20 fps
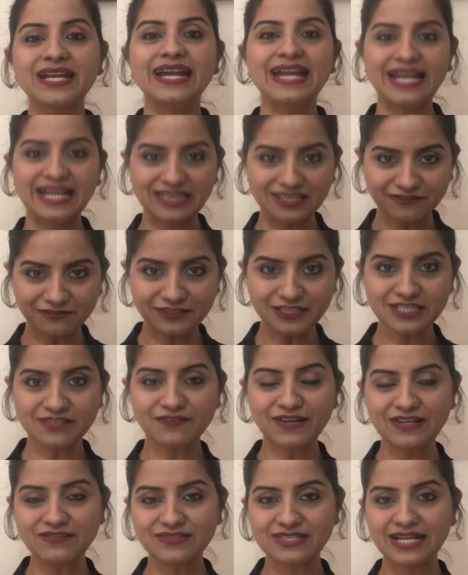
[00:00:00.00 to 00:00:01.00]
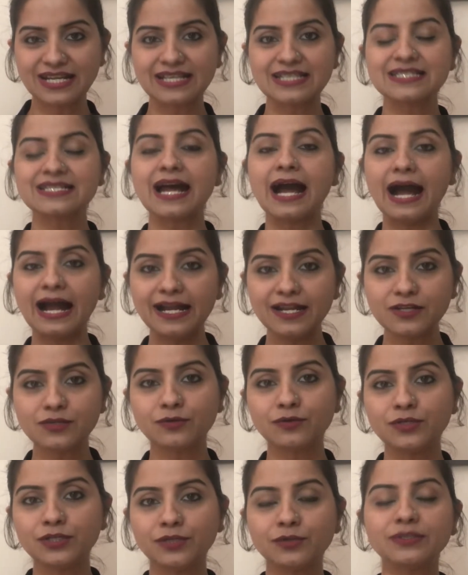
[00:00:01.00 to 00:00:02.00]
In the first 5 seconds, I
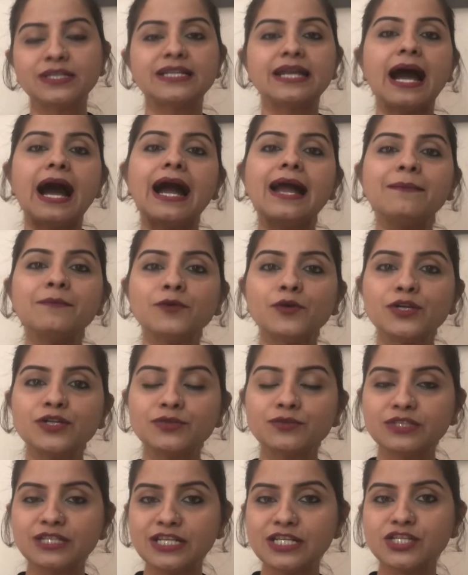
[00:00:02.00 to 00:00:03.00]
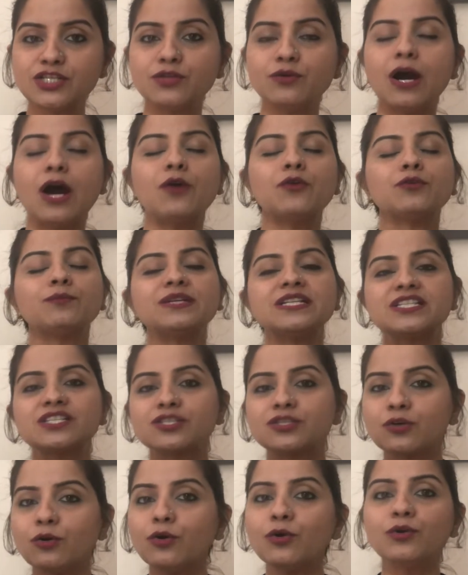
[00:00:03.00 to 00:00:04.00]
told you that I'm going to teach you how to be
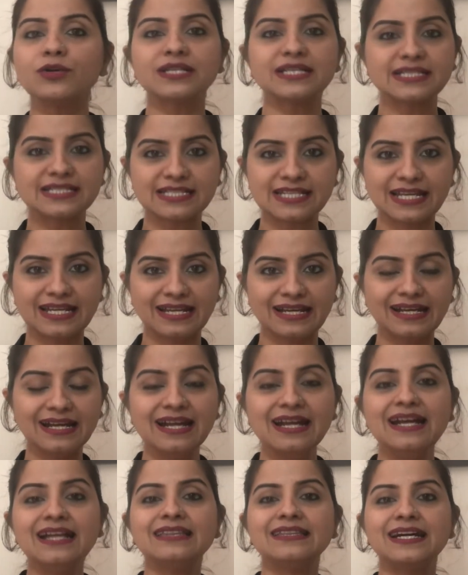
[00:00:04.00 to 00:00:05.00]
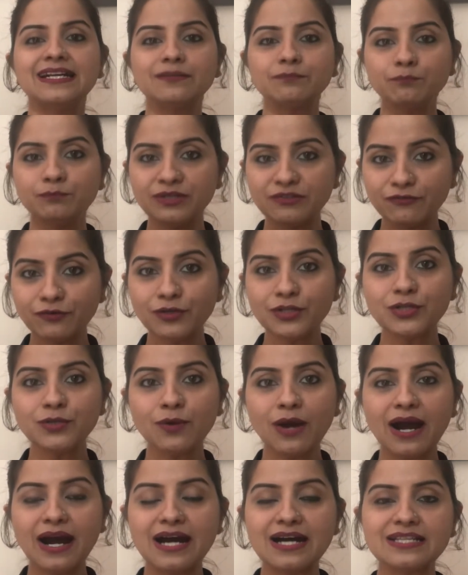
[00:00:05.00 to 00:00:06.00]
so good in selling that before you
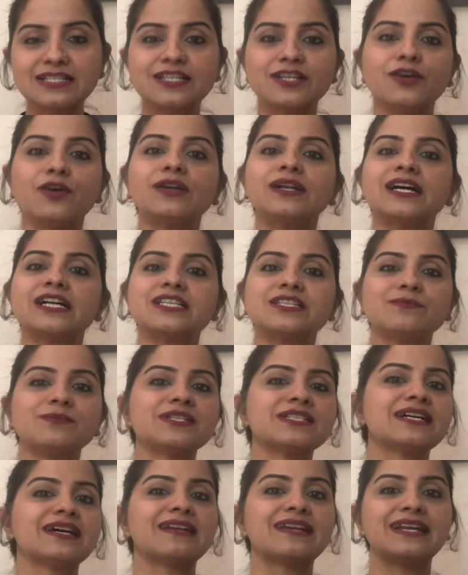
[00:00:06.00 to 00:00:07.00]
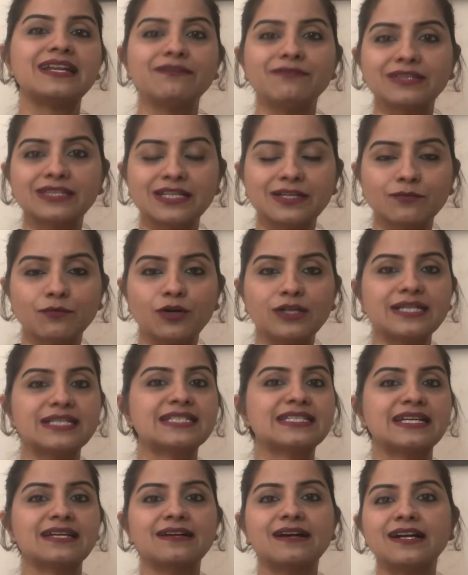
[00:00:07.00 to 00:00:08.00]
ask, your customers are ready with their wallets,
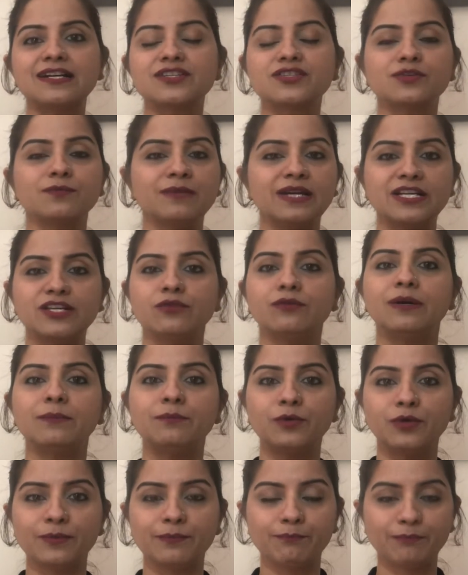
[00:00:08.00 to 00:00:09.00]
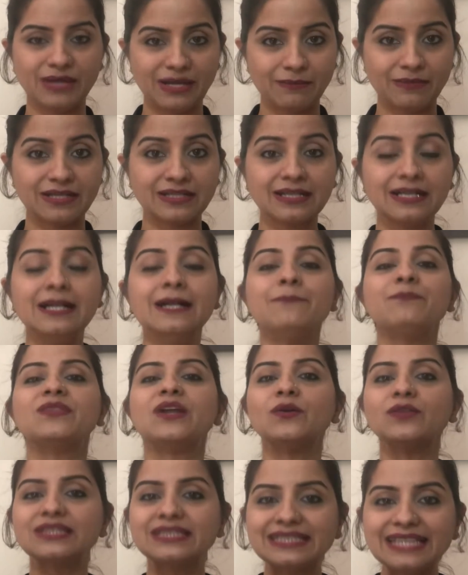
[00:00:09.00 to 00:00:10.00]
their cards to make you a payment.
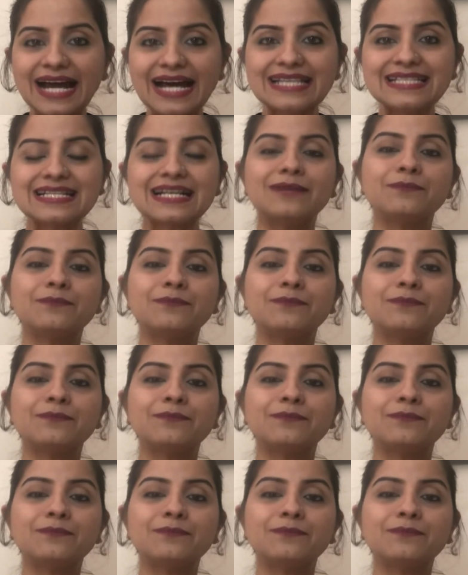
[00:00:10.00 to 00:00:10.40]
Now that's a